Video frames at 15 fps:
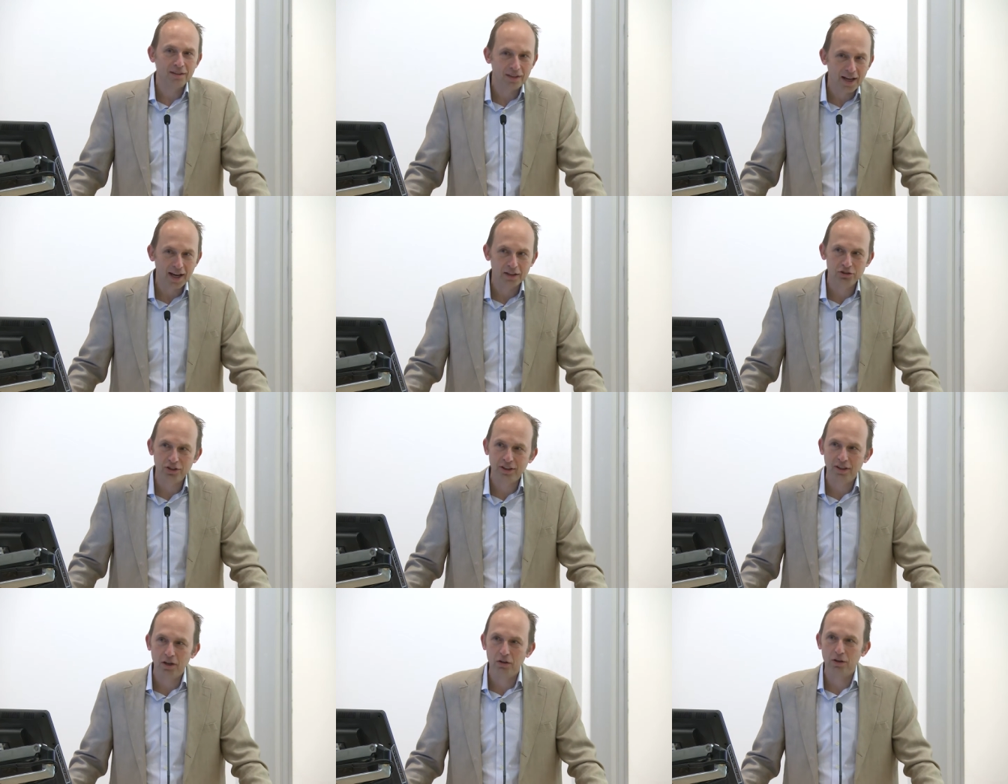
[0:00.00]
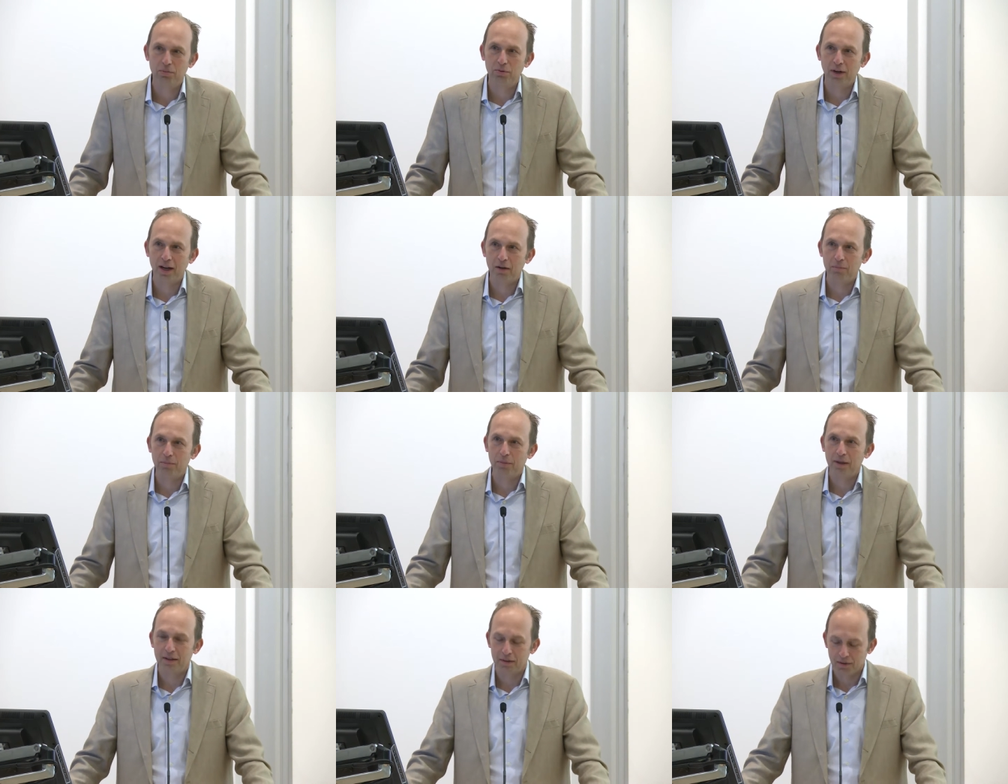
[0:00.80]
actually go to Brown,
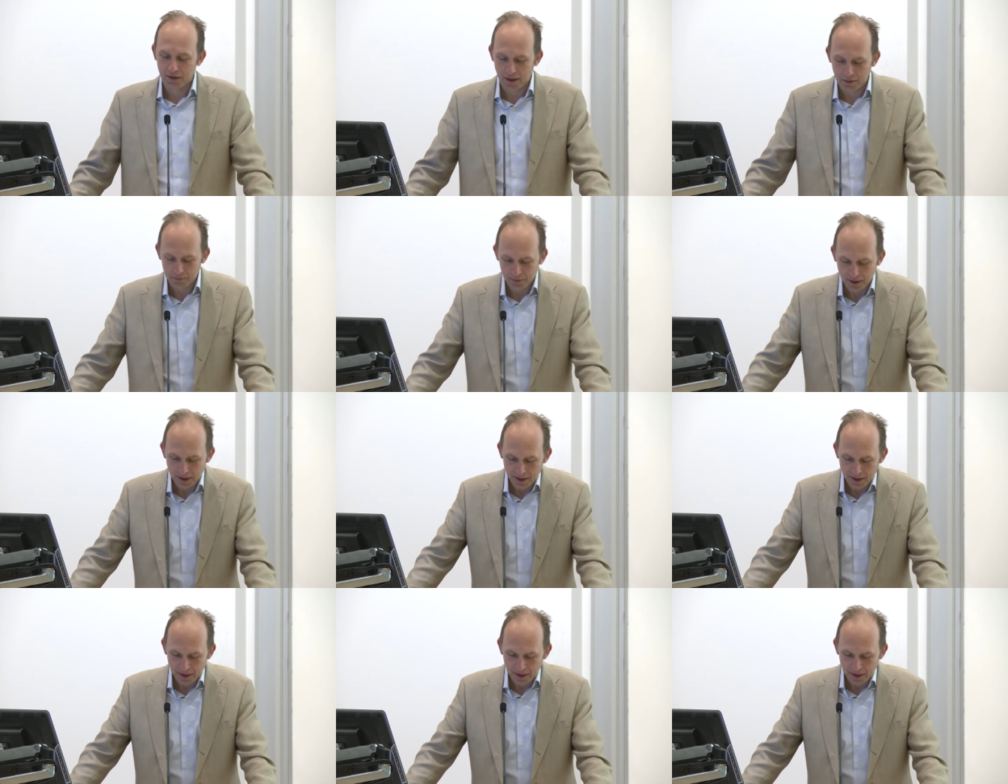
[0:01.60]
but, um,